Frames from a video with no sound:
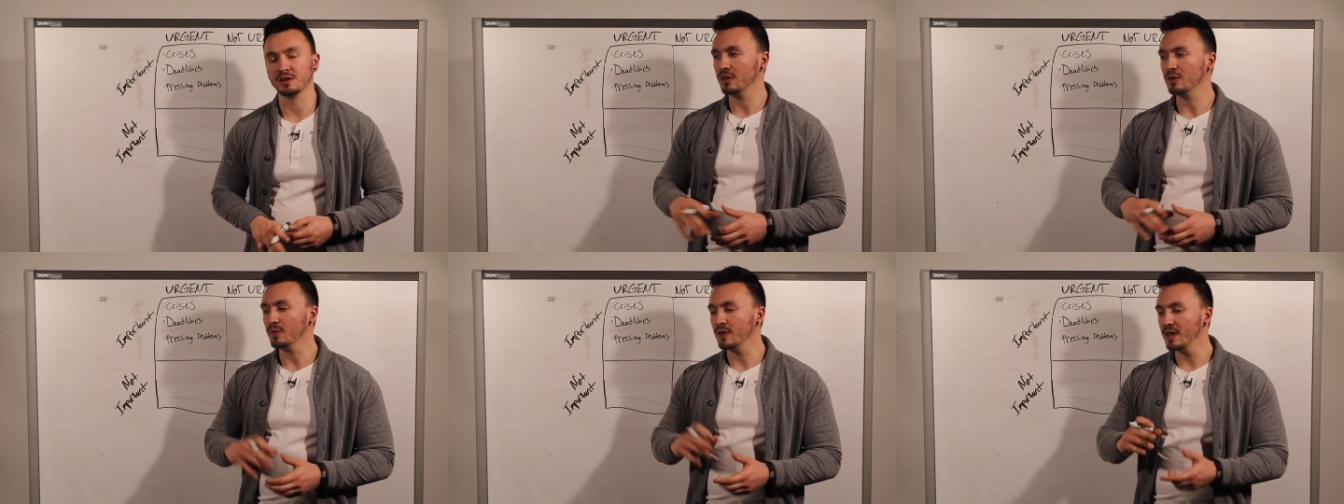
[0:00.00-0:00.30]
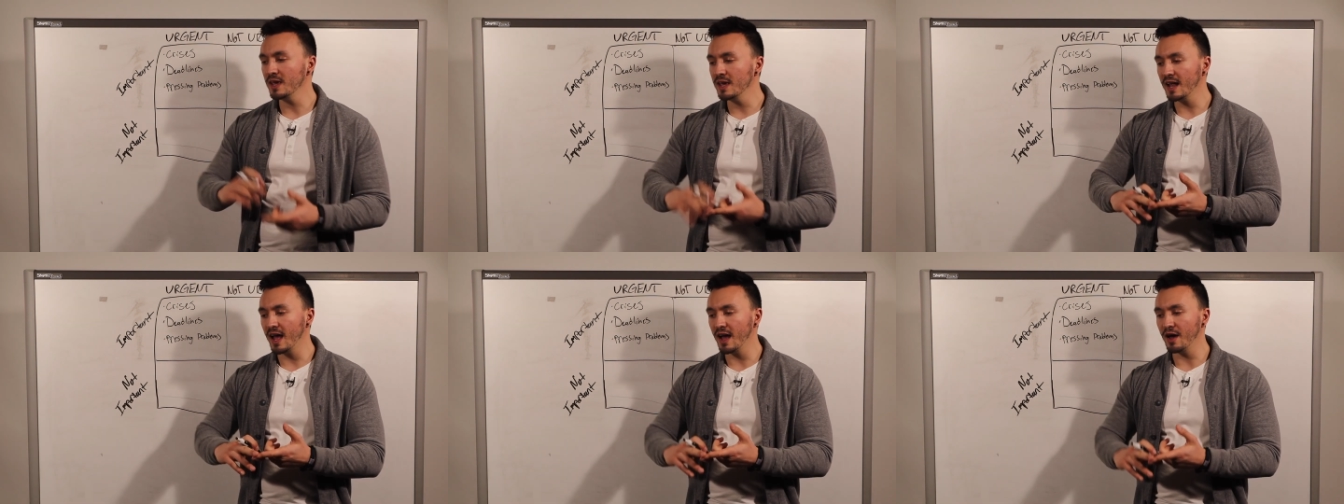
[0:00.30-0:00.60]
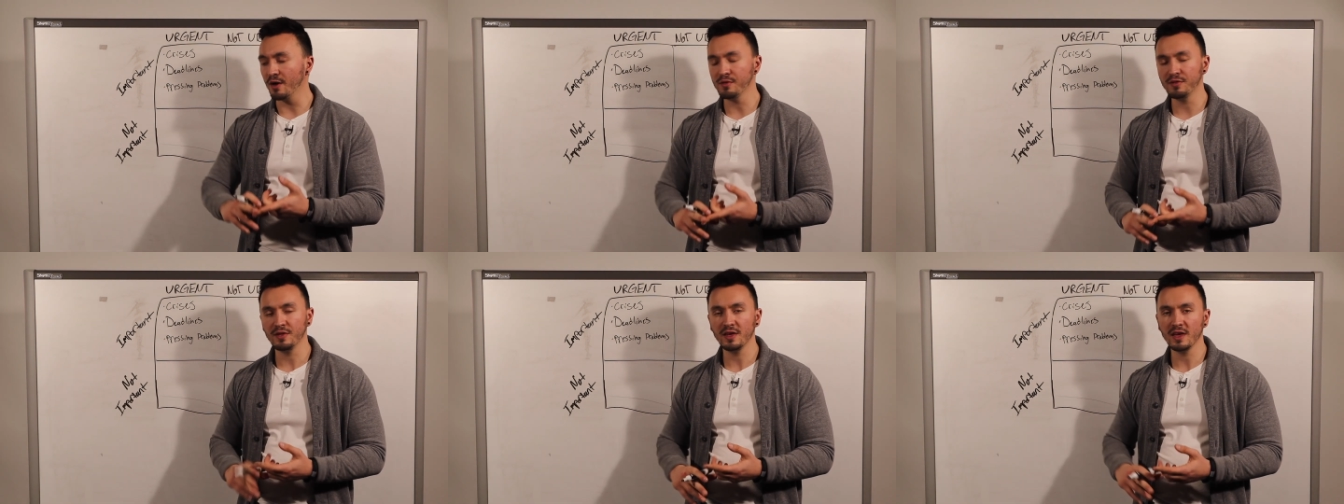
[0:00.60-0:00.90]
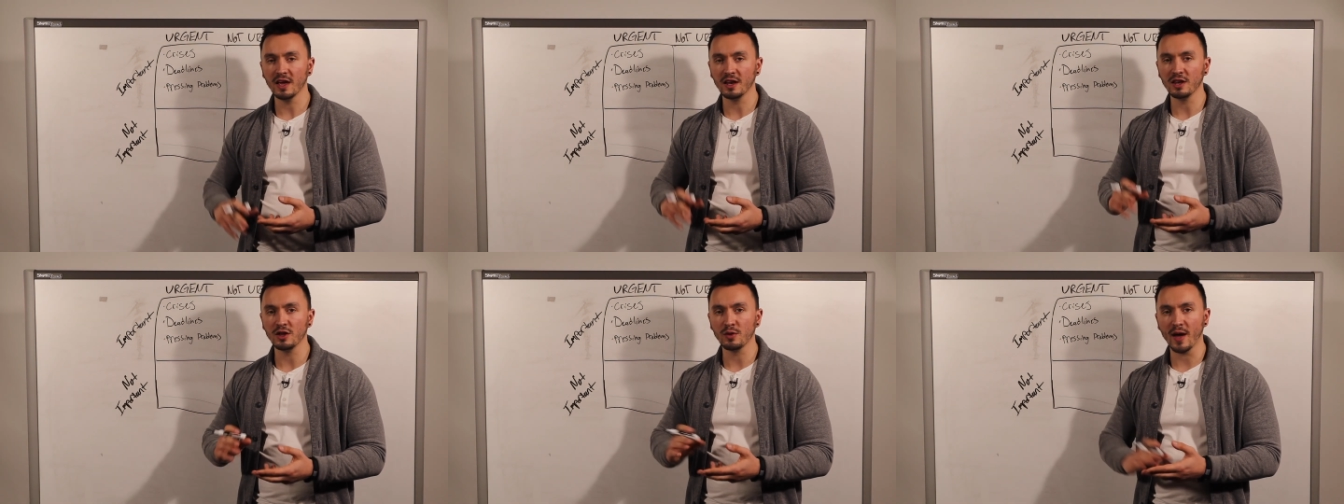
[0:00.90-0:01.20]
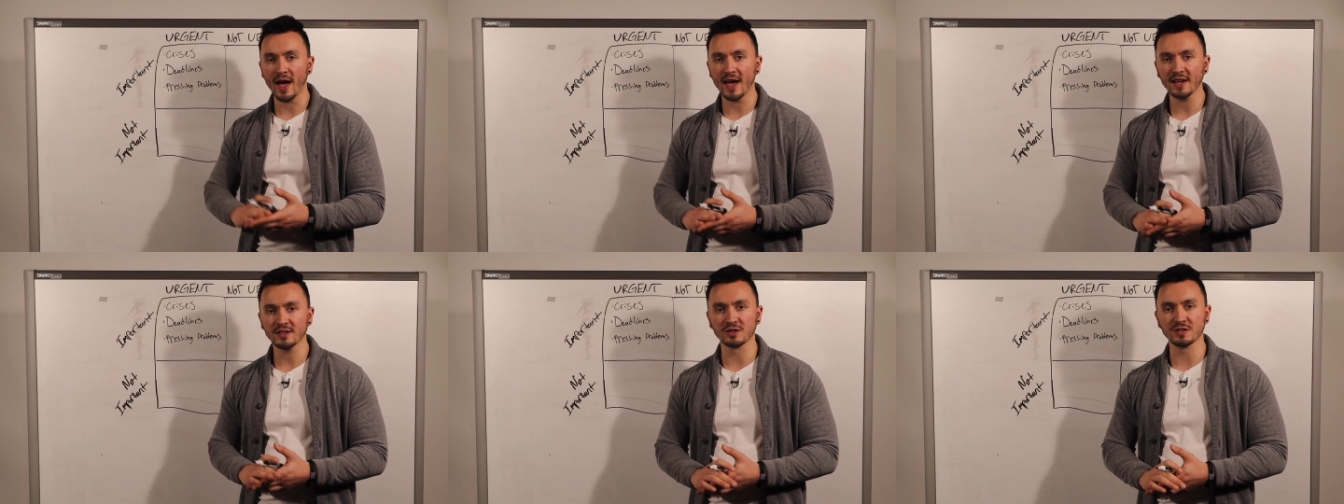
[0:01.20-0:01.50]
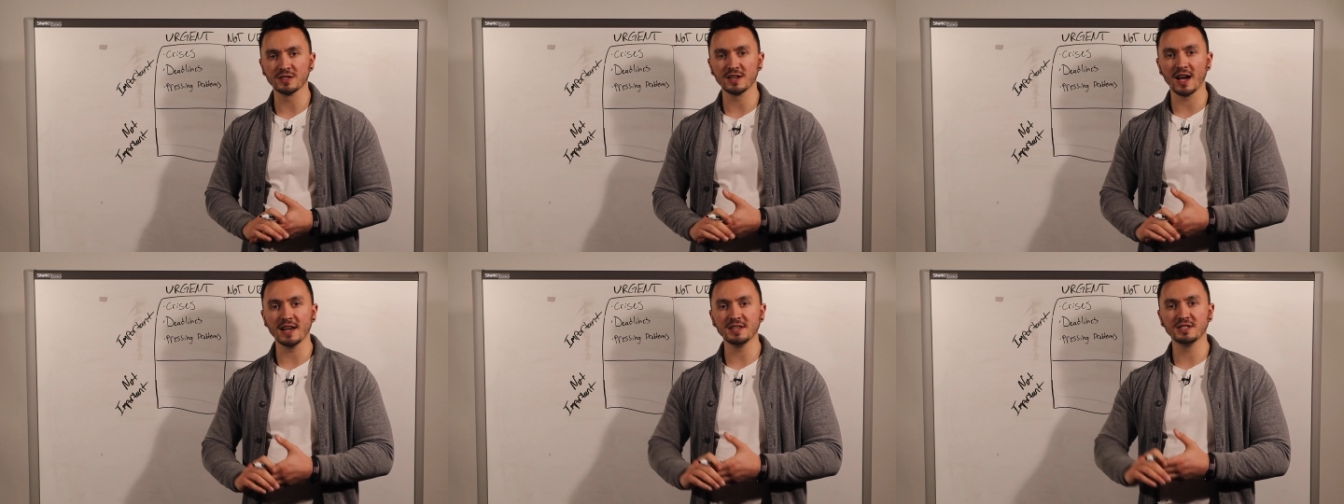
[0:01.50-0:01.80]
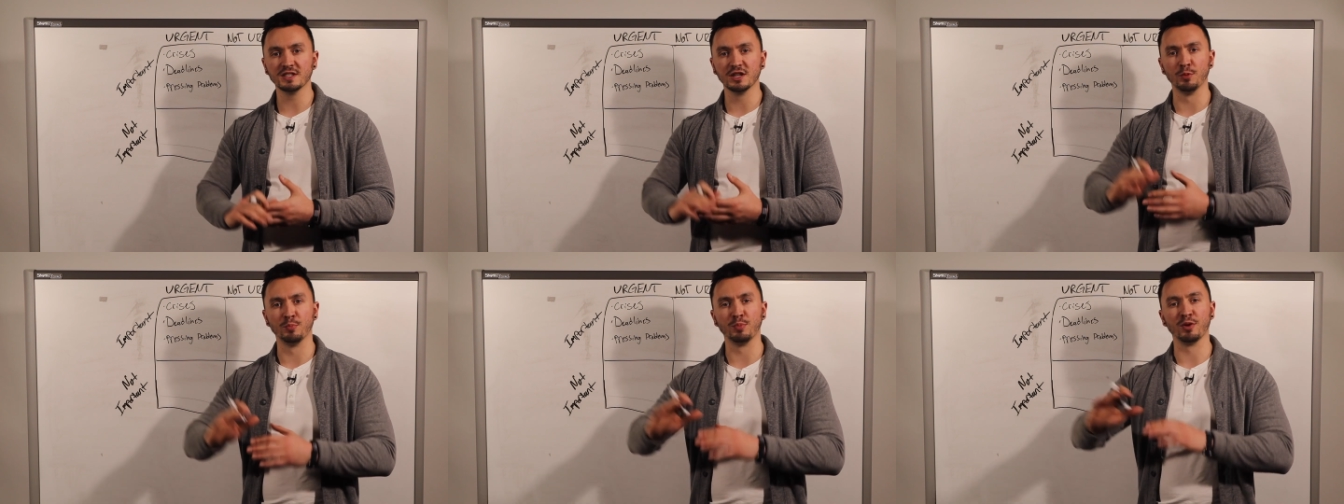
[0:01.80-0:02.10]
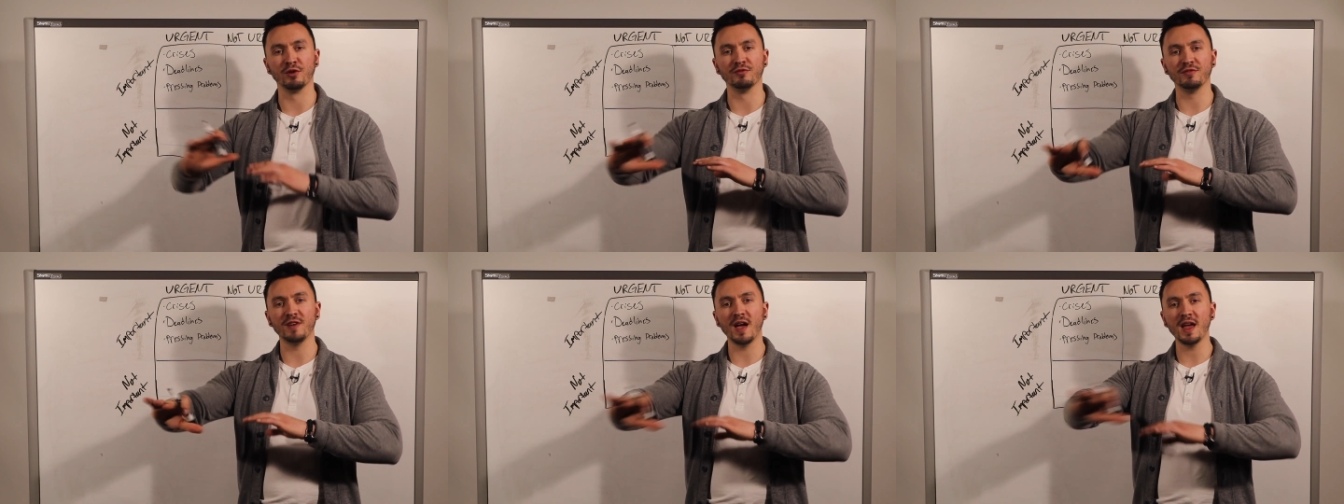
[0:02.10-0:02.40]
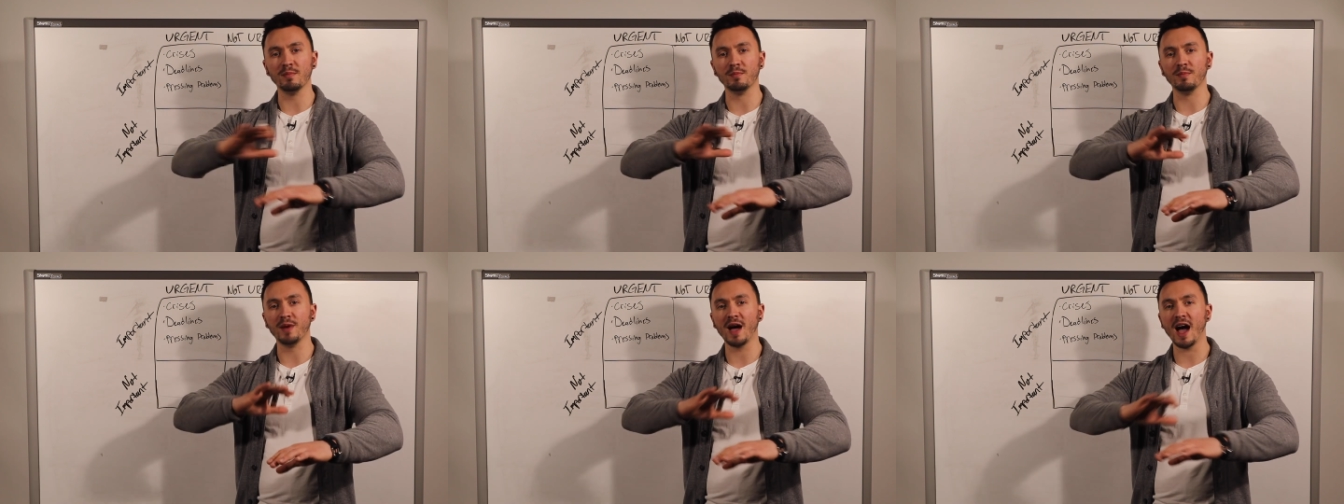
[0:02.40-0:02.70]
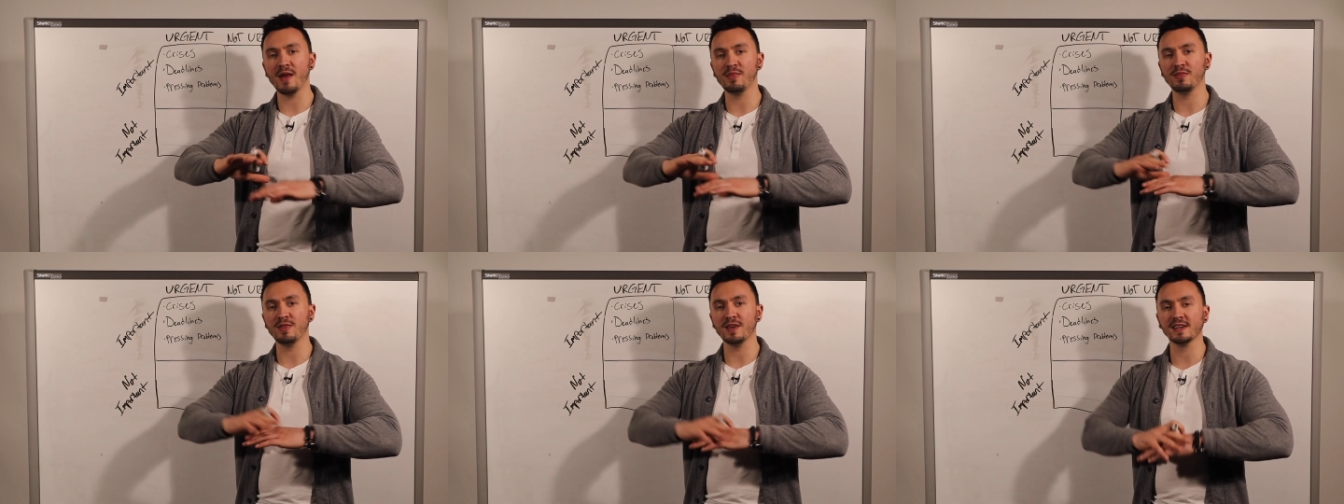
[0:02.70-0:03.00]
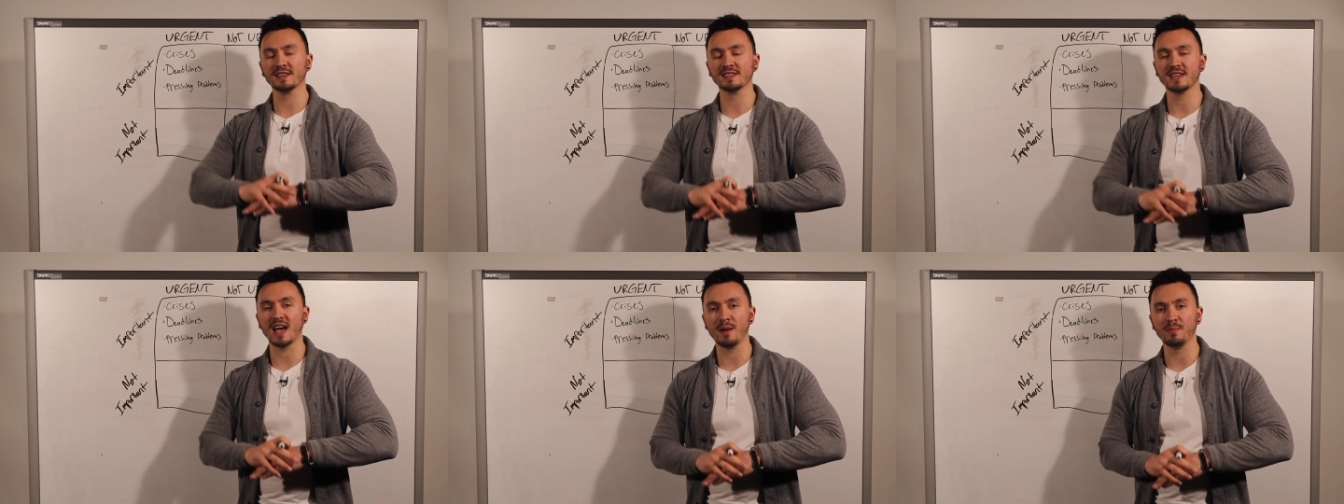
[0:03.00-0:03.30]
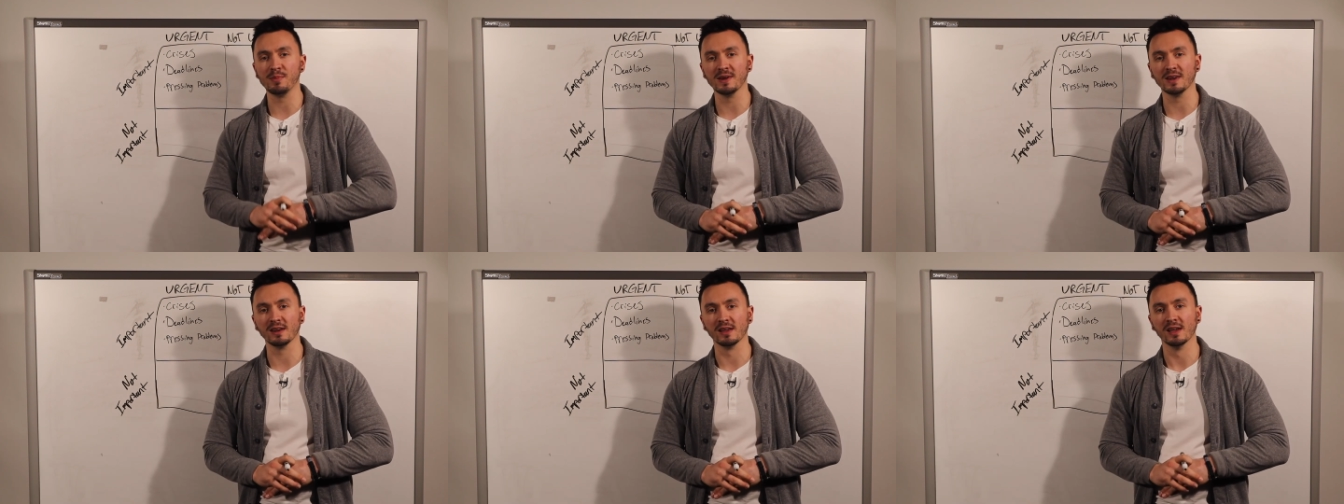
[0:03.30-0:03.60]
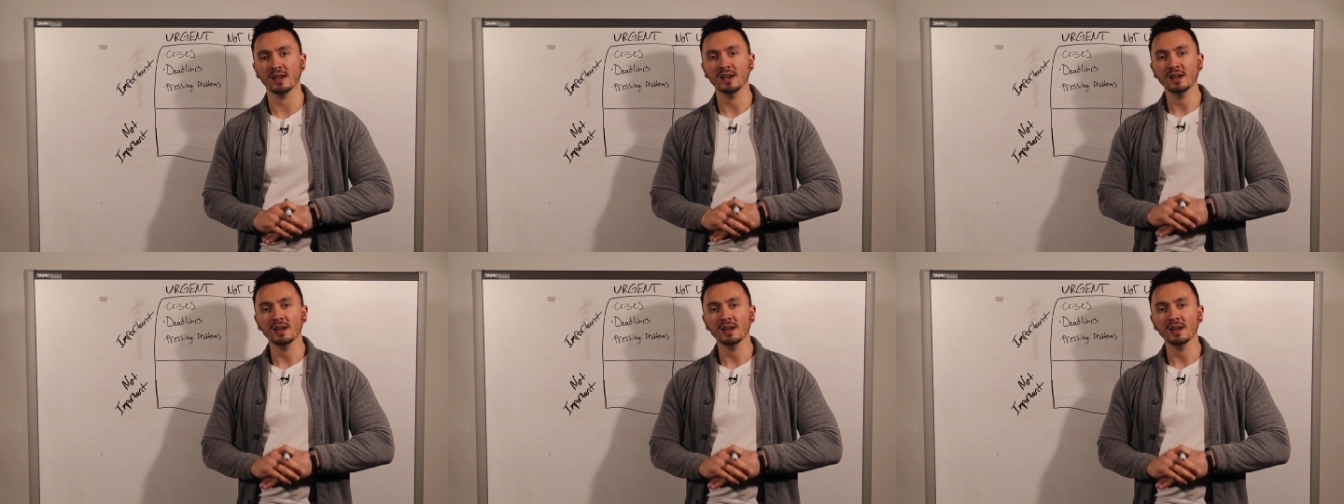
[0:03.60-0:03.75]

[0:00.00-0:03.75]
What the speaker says: You eat healthy and you exercise to prevent bad things happening